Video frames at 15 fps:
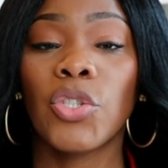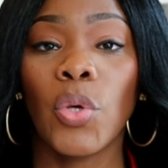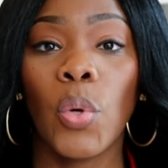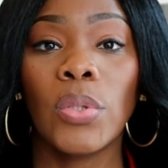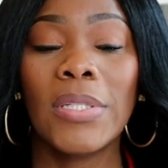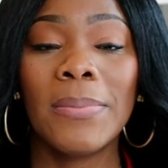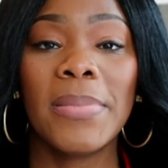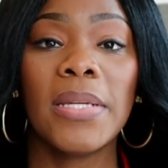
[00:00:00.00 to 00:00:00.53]

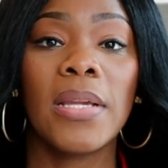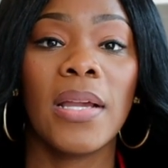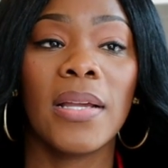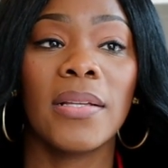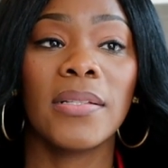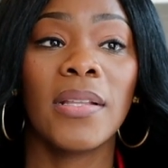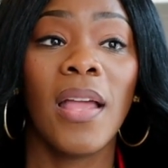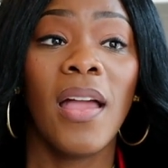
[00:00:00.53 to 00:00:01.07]
solely
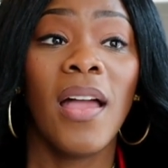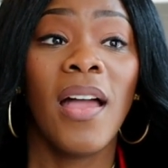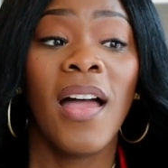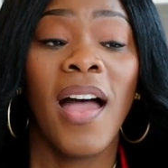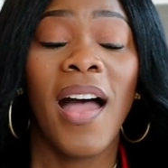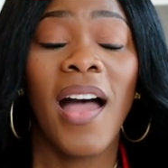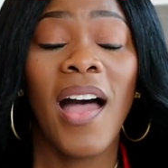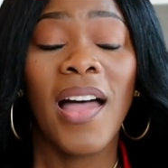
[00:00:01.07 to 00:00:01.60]
because
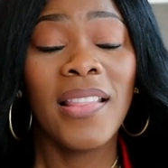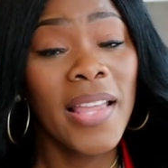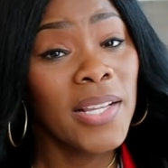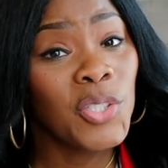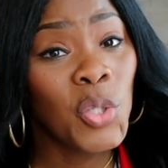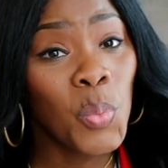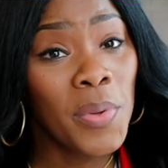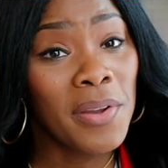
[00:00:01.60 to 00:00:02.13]
I
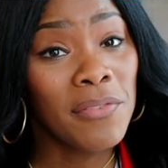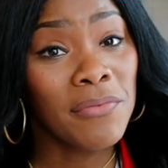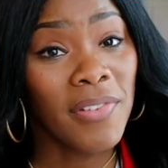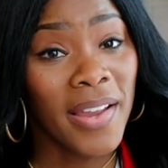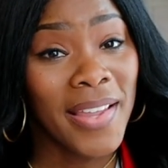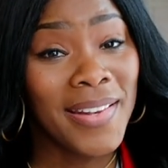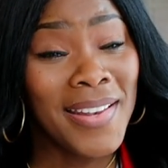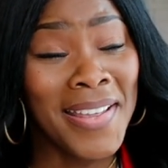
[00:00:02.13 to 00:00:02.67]
like to wear
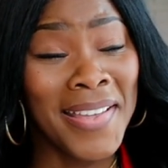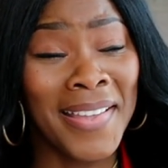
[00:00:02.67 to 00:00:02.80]
red